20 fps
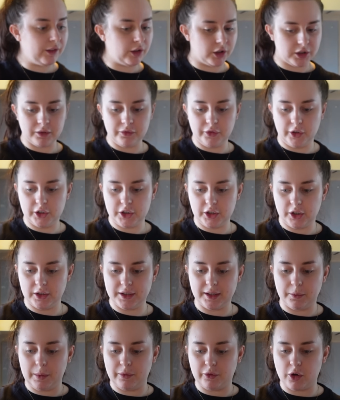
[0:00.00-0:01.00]
I've got some
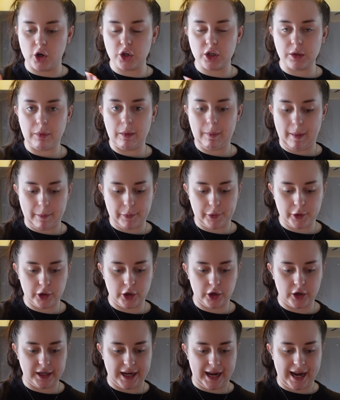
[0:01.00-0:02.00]
photos. We've got double
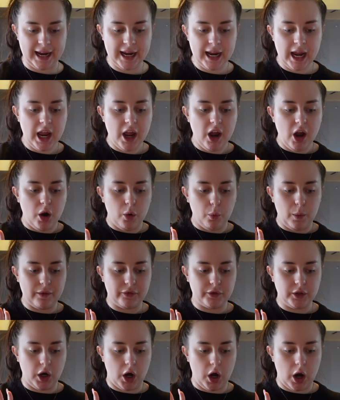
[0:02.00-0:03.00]
pepperoni.
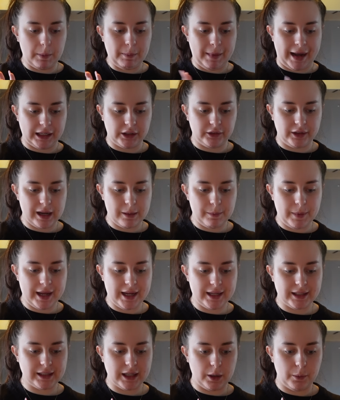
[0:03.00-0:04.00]
We've got margherita
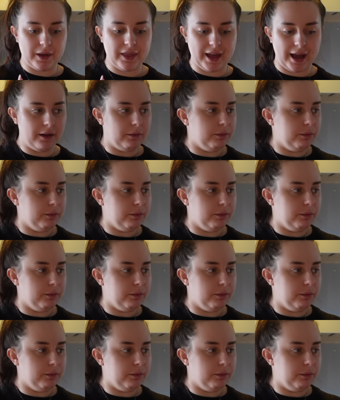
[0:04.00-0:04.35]
pizza with.